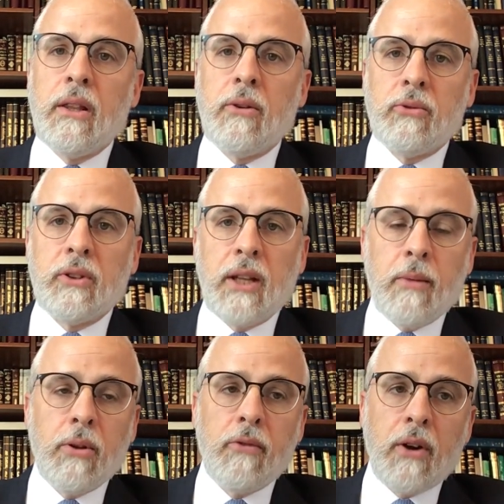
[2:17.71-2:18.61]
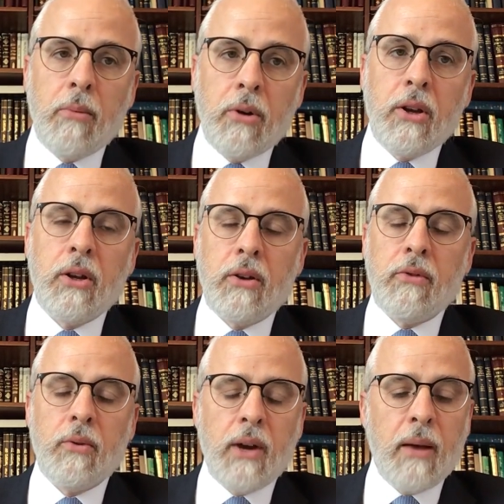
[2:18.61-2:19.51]
There was a table of rabbanan,
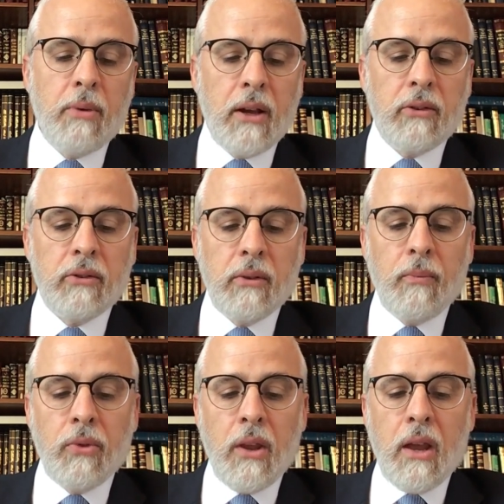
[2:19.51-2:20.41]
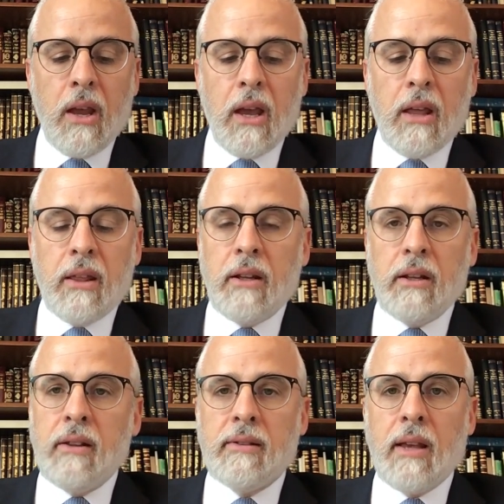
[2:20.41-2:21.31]
of the rabbis. And they
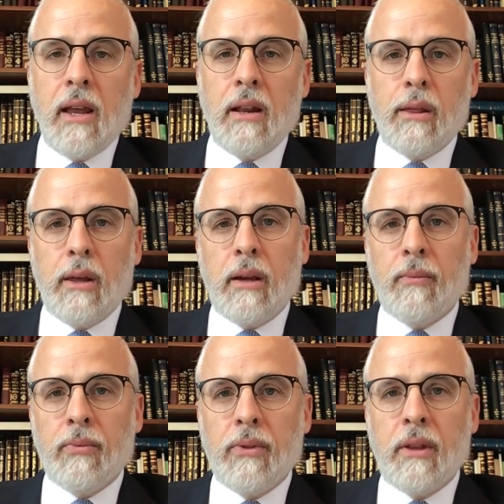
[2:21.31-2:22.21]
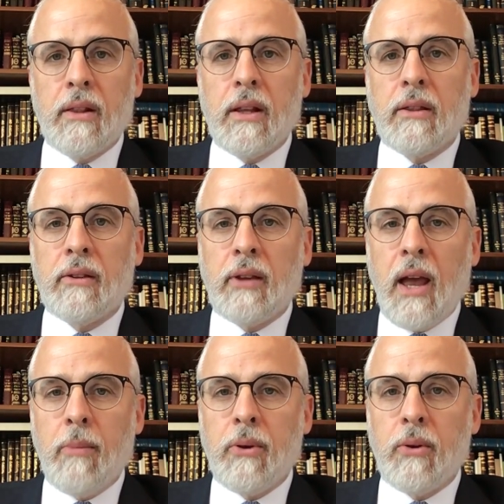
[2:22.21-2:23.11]
didn't say anything. They let this
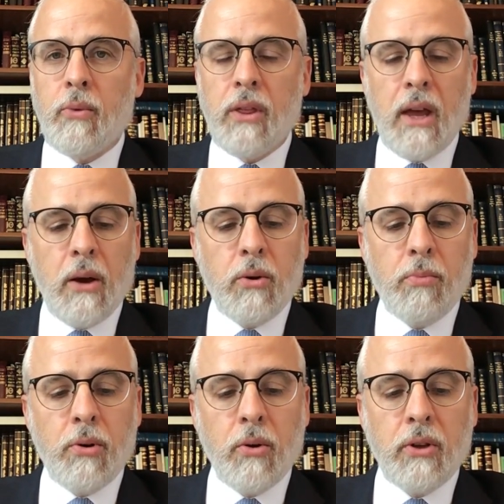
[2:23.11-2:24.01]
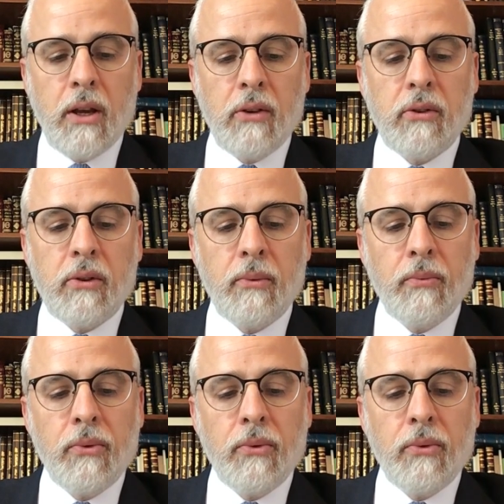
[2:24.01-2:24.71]
happen without protest.